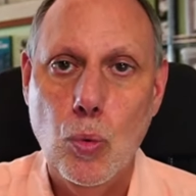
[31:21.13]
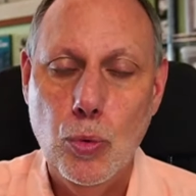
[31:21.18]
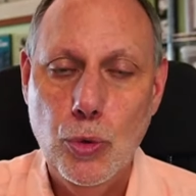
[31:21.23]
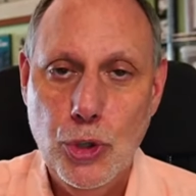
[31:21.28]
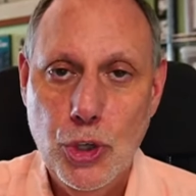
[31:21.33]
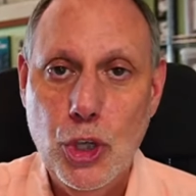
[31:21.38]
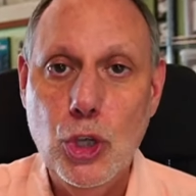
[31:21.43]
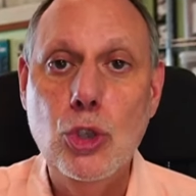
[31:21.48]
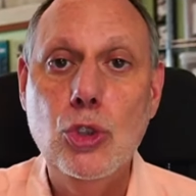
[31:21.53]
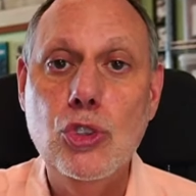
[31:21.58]

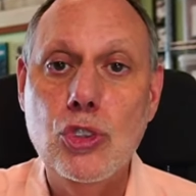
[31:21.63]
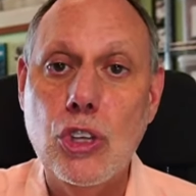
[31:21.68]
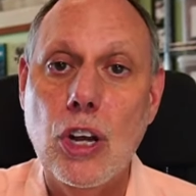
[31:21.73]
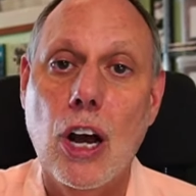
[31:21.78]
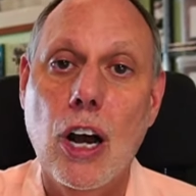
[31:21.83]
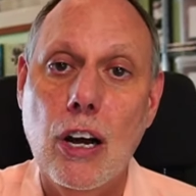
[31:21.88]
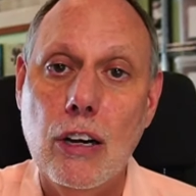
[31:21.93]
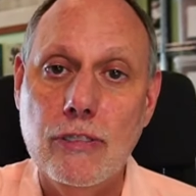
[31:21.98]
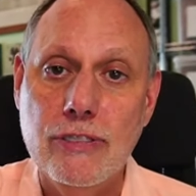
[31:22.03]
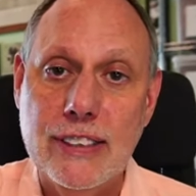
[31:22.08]
use
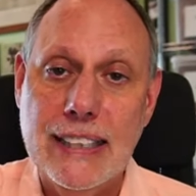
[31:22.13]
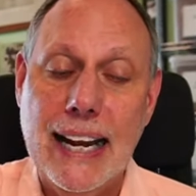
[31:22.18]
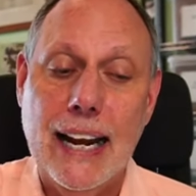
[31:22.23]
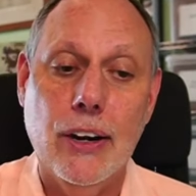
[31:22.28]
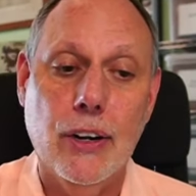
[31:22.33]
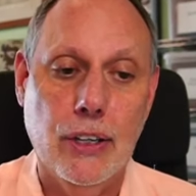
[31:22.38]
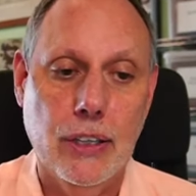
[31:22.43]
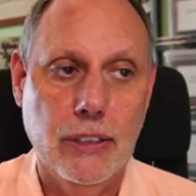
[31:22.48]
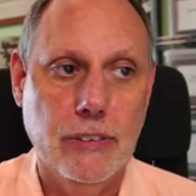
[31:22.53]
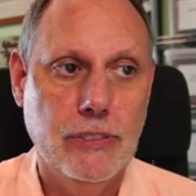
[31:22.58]
of
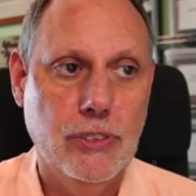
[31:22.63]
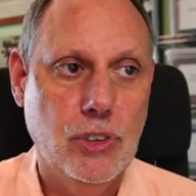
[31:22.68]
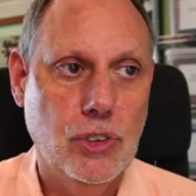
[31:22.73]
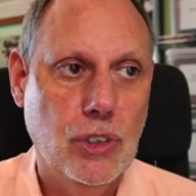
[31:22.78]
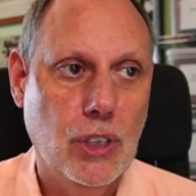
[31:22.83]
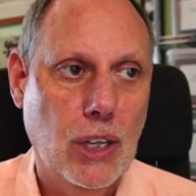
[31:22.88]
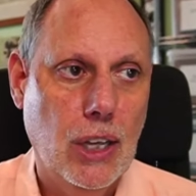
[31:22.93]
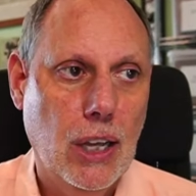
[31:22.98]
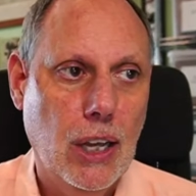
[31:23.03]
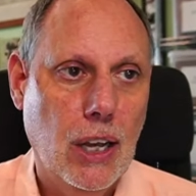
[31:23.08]

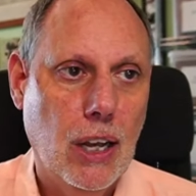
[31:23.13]
narratives.